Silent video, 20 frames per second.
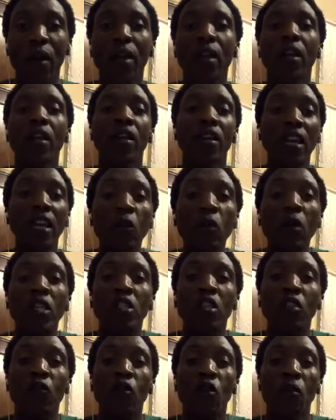And that
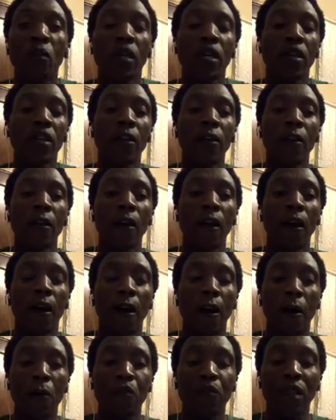was it for me.
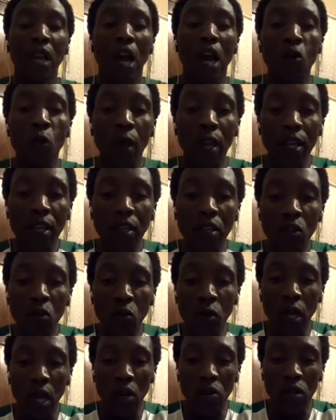I went
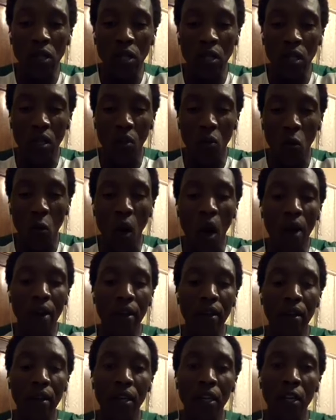
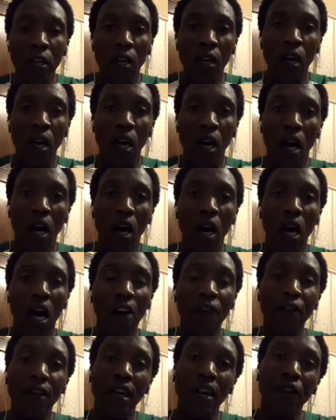2001
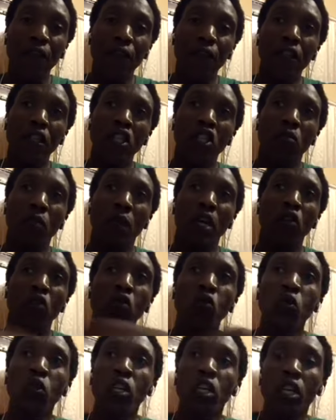after I finished my
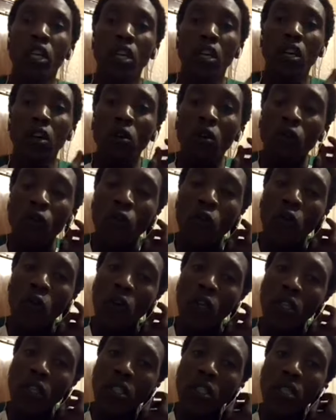2 year of
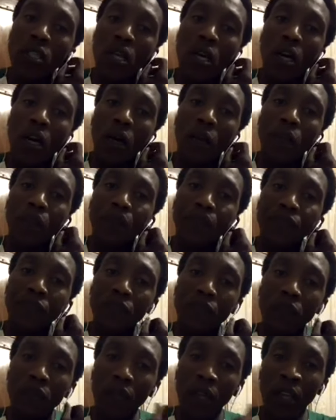college
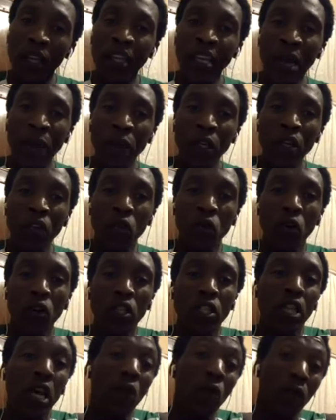at Uppingham
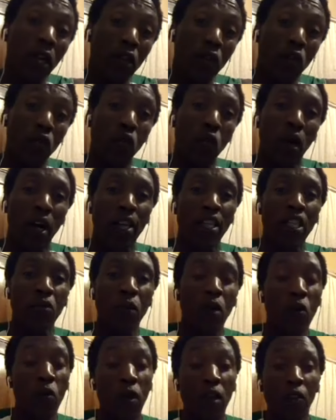College. I went to
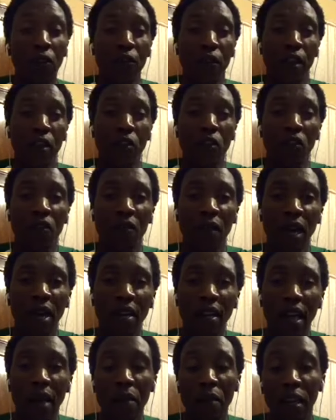Johannesburg with a friend of
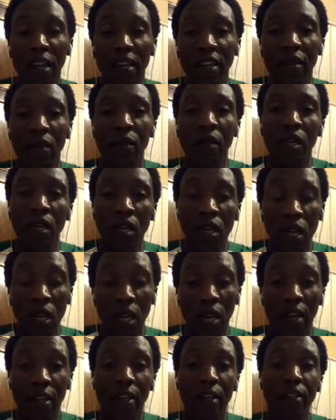mine. I met him
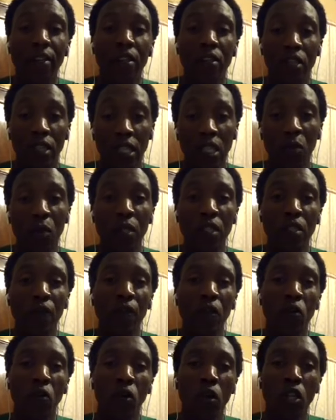at a
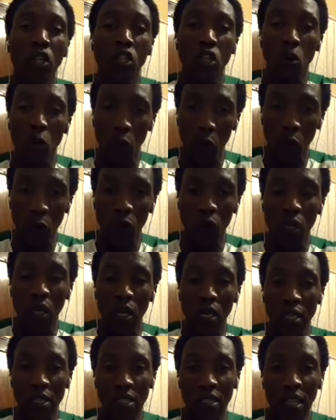specific college. So we would
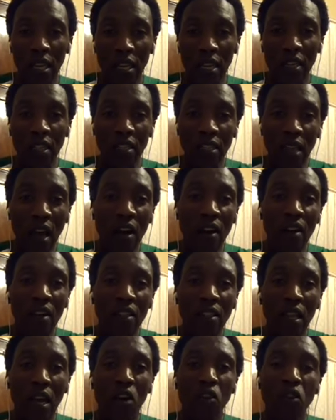stay at his
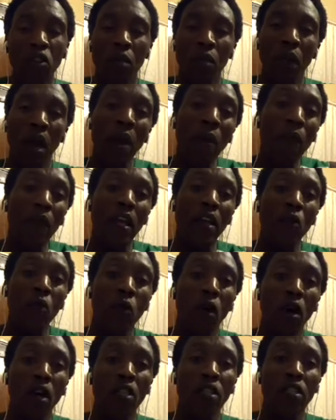uncle's house. And my plan
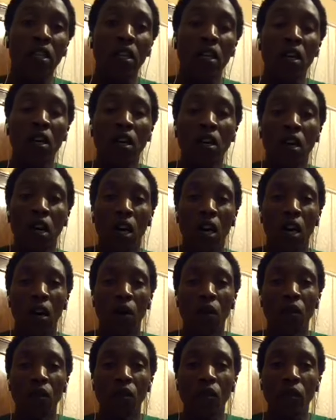was
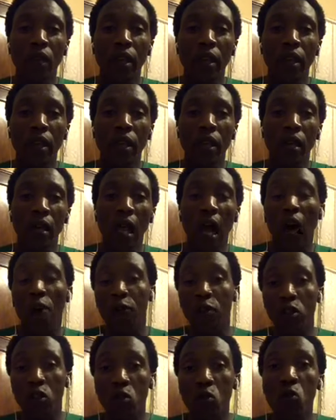actually after
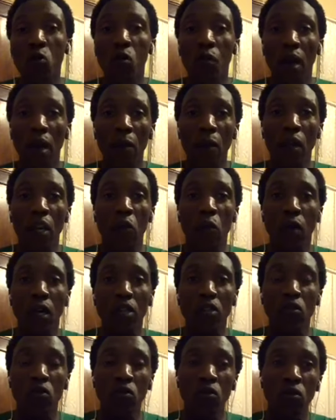school, my plan
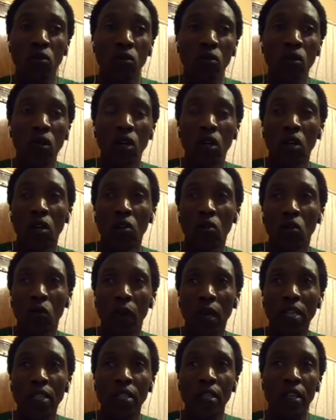was to
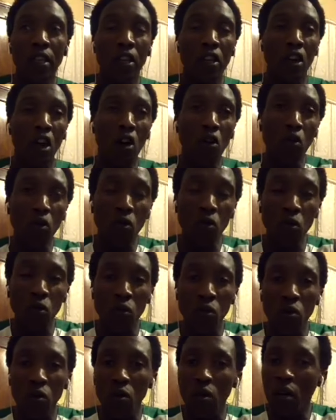basically go
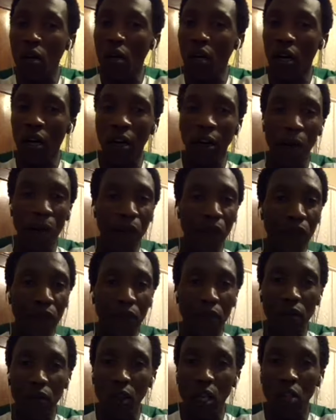to
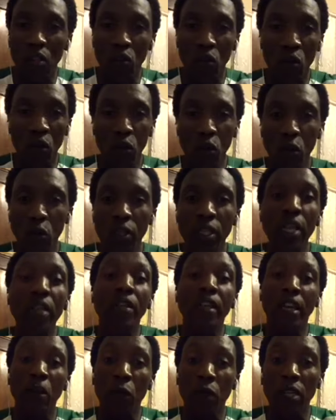to UJ,
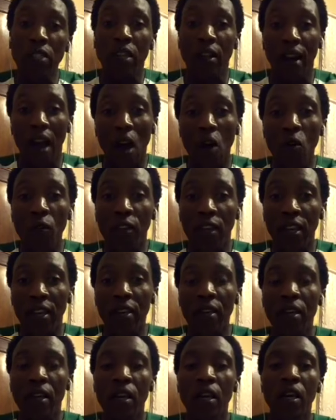that was Rao
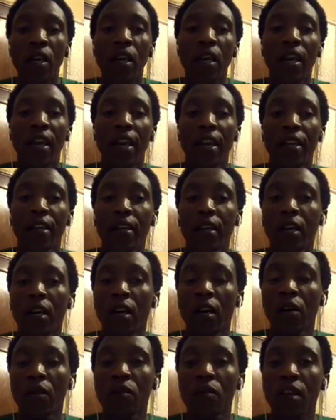then, and
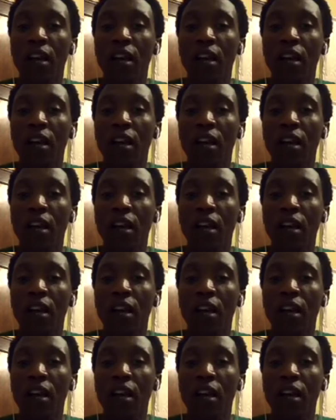yeah.